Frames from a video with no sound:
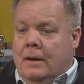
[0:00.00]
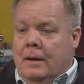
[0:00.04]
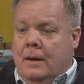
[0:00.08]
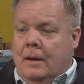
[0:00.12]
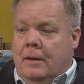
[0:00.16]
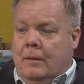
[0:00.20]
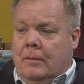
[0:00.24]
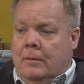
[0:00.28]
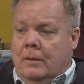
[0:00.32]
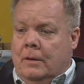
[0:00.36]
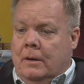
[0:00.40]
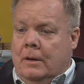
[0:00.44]

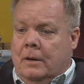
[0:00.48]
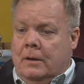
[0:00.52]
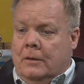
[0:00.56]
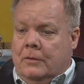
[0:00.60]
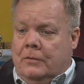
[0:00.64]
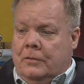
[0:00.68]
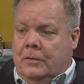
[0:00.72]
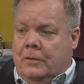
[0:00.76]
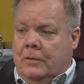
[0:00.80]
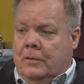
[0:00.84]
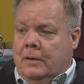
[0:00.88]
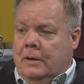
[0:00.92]
it uh,
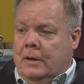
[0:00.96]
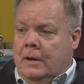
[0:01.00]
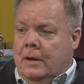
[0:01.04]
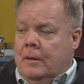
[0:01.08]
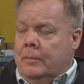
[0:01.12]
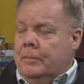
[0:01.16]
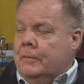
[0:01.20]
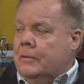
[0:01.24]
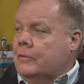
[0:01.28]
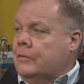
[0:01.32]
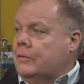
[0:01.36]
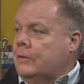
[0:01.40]
certainly
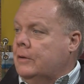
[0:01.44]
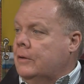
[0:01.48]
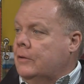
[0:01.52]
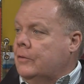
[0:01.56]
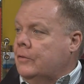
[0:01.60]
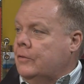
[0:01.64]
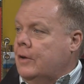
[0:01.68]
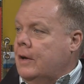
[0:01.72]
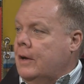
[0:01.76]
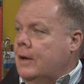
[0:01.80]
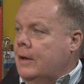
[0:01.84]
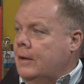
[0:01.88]
helped us in the
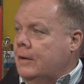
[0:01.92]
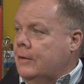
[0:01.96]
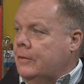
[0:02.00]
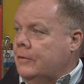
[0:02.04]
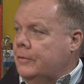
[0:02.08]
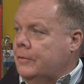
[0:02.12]
standings.